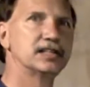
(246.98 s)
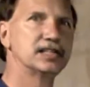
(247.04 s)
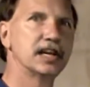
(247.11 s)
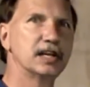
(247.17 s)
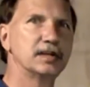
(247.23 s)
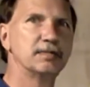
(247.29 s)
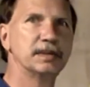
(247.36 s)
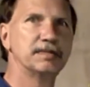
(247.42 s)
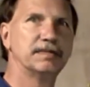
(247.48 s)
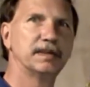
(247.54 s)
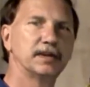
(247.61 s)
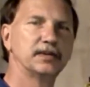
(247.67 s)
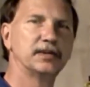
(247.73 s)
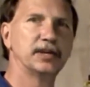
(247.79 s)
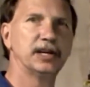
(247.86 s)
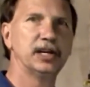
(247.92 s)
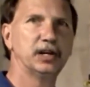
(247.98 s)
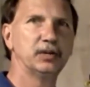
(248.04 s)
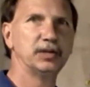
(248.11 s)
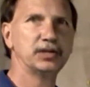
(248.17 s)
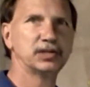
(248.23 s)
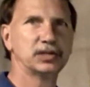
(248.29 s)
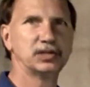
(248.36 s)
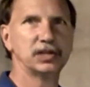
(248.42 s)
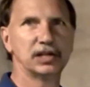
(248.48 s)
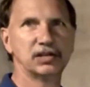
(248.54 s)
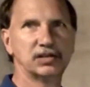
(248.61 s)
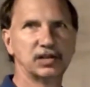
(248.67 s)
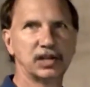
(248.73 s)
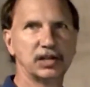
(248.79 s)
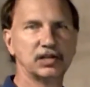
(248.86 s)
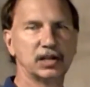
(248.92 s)
sediment filter here. We
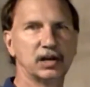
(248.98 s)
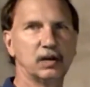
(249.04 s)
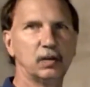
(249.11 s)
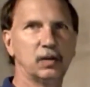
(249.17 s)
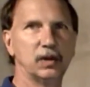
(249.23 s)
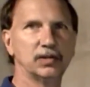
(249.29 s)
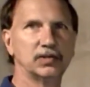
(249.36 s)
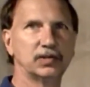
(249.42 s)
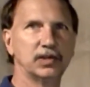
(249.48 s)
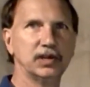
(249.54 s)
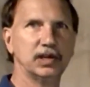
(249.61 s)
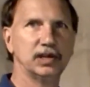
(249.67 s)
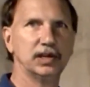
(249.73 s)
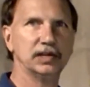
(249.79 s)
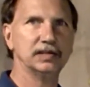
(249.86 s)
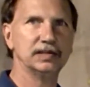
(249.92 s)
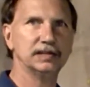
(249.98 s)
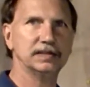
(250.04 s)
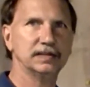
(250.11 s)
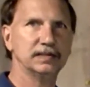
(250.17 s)
suggest changing out once a year.